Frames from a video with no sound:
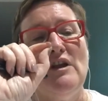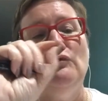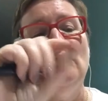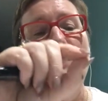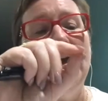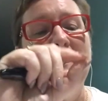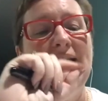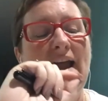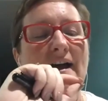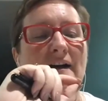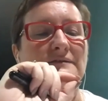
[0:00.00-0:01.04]
right
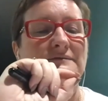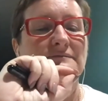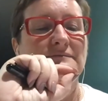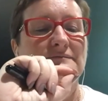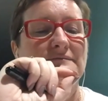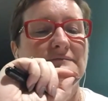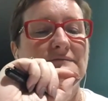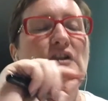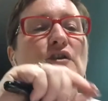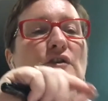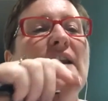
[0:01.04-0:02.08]
now,
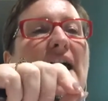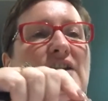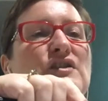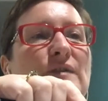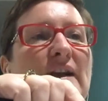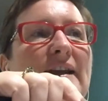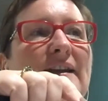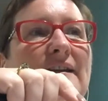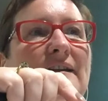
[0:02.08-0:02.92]
you could actually